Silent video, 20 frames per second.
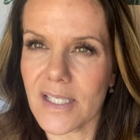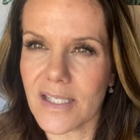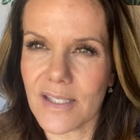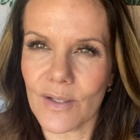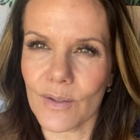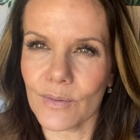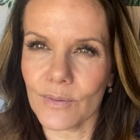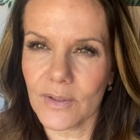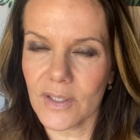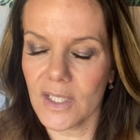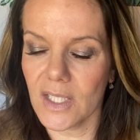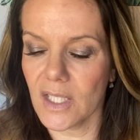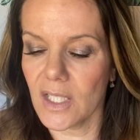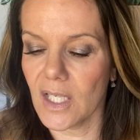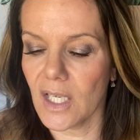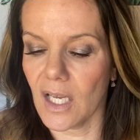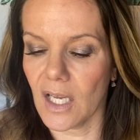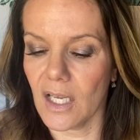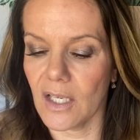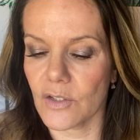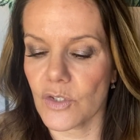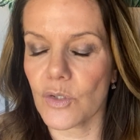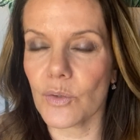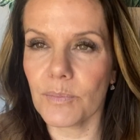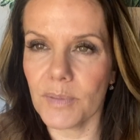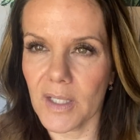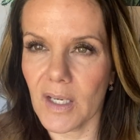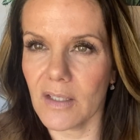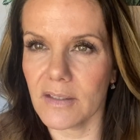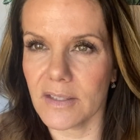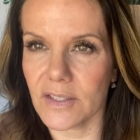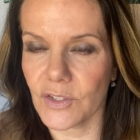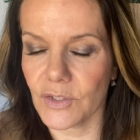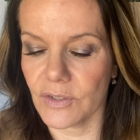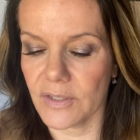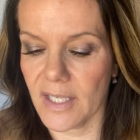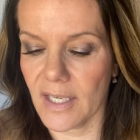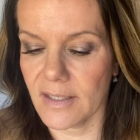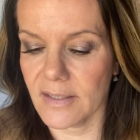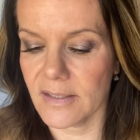So be honest, you
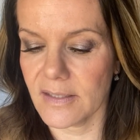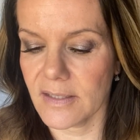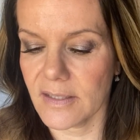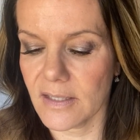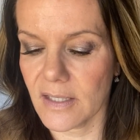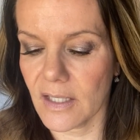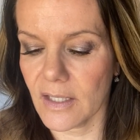guys.